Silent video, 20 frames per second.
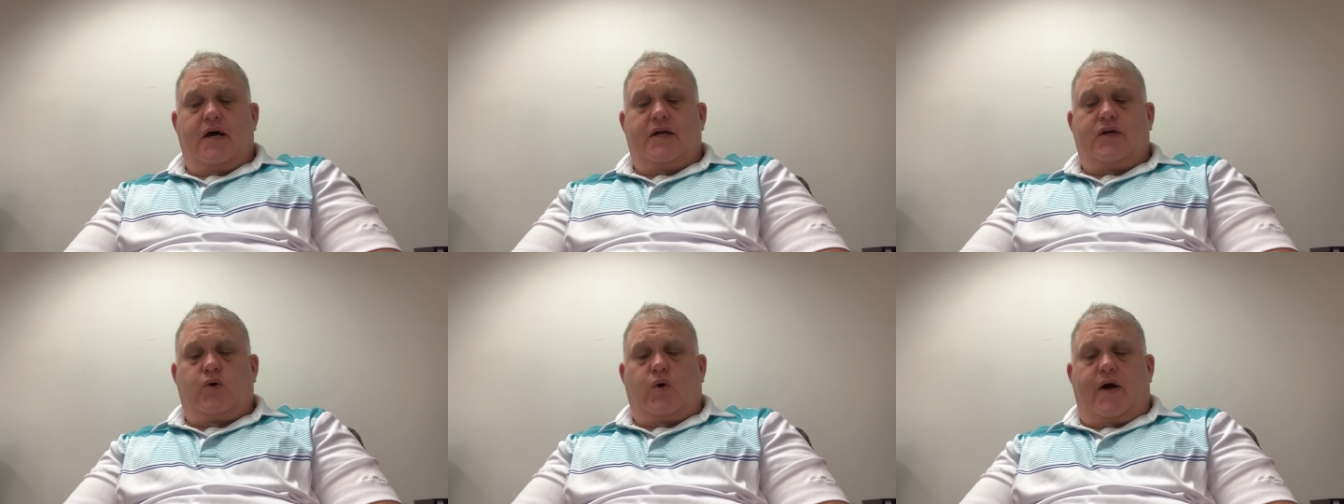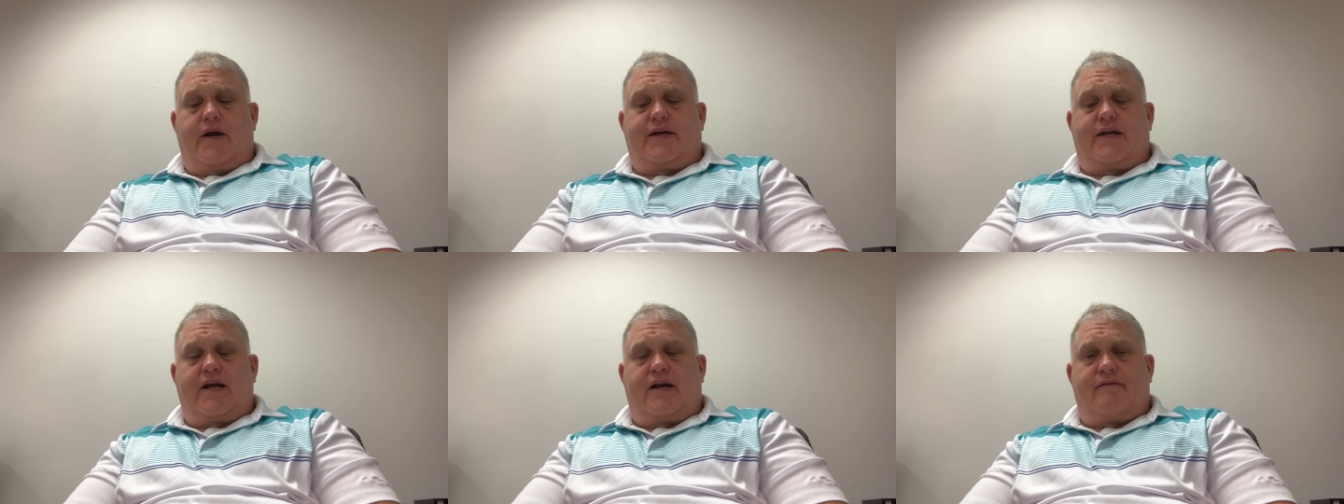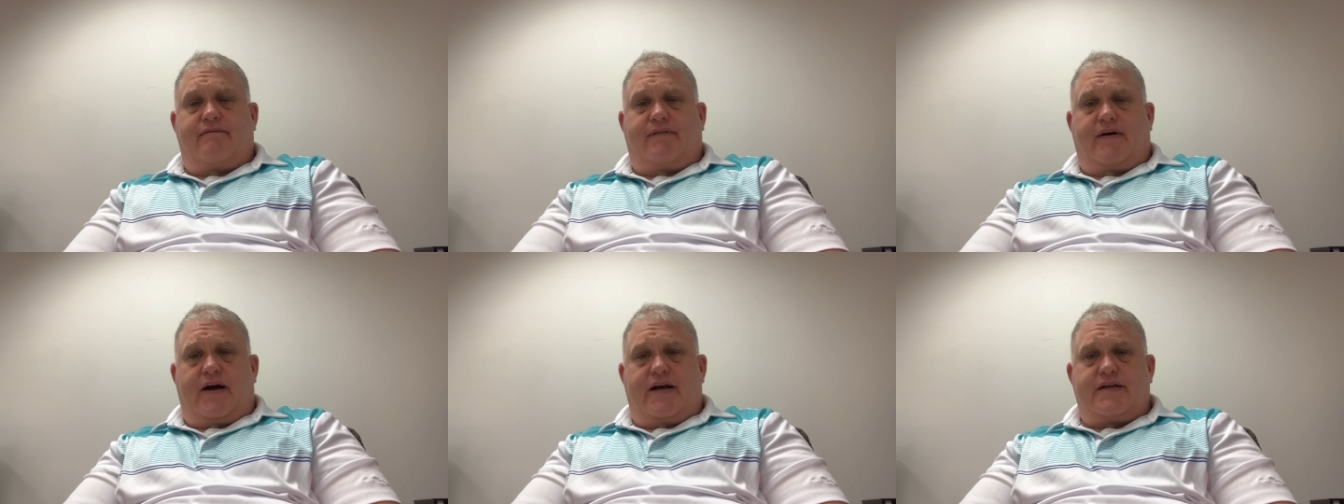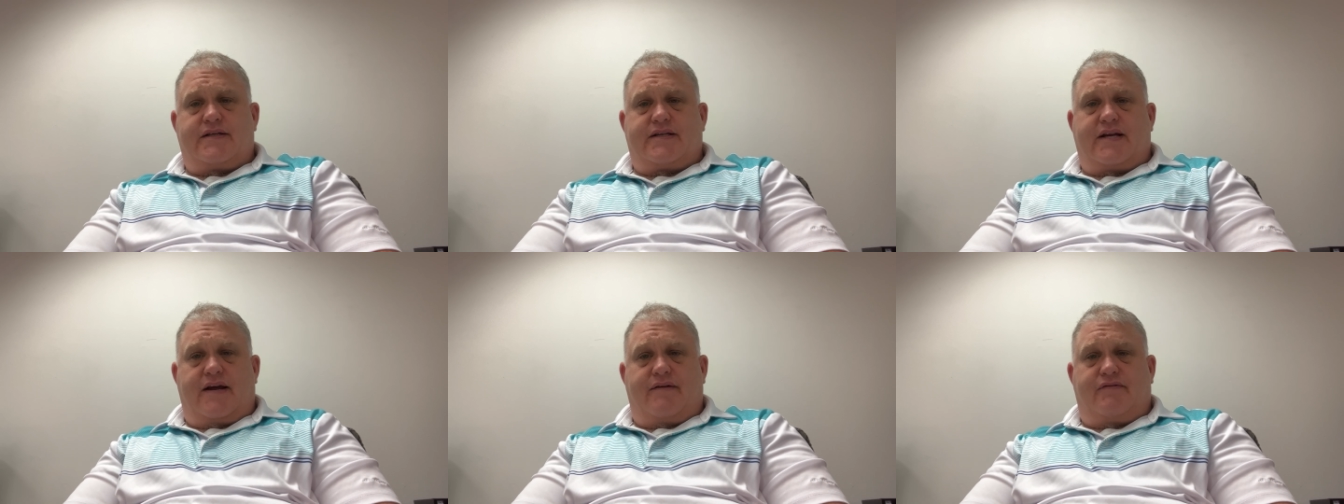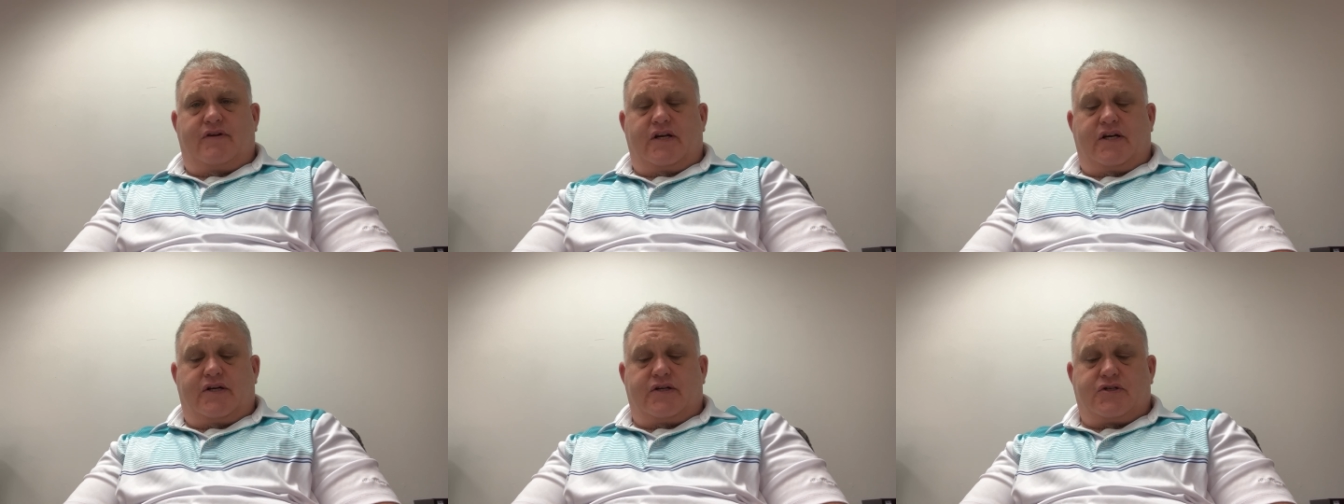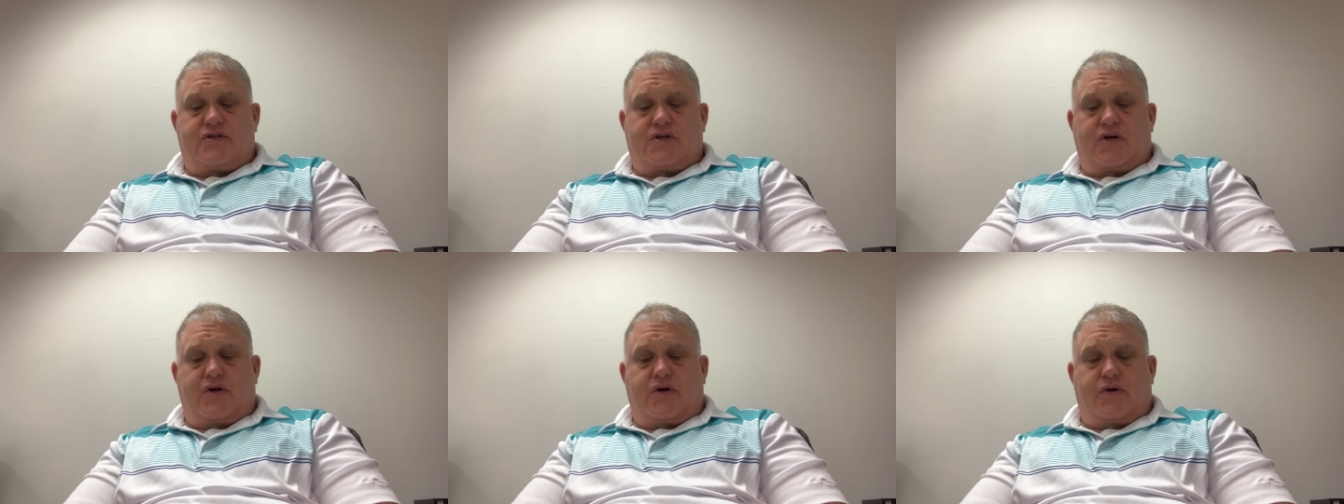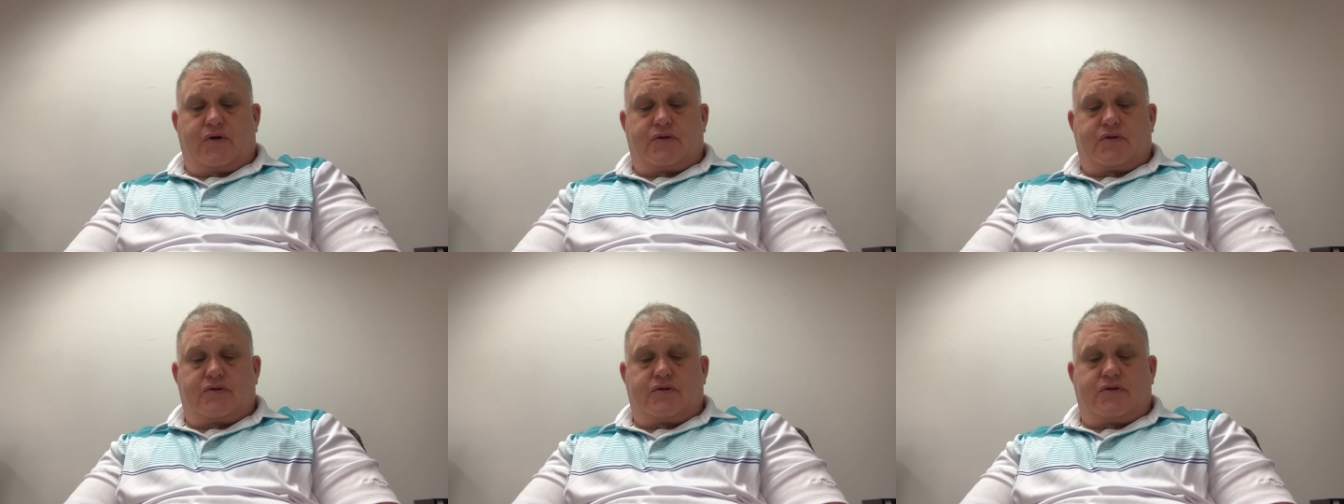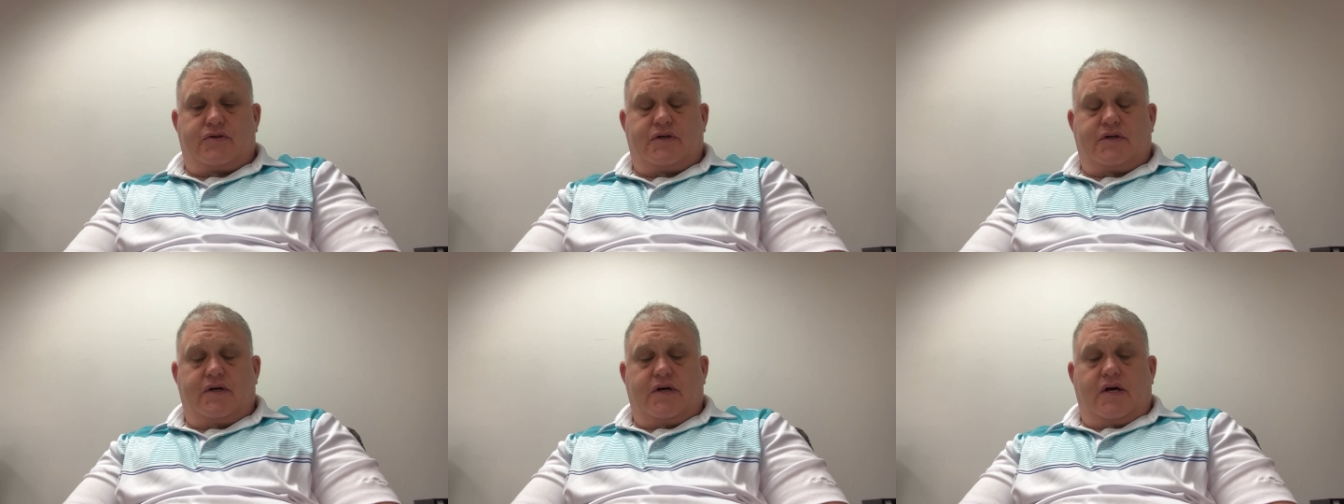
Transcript: to identify safety concerns.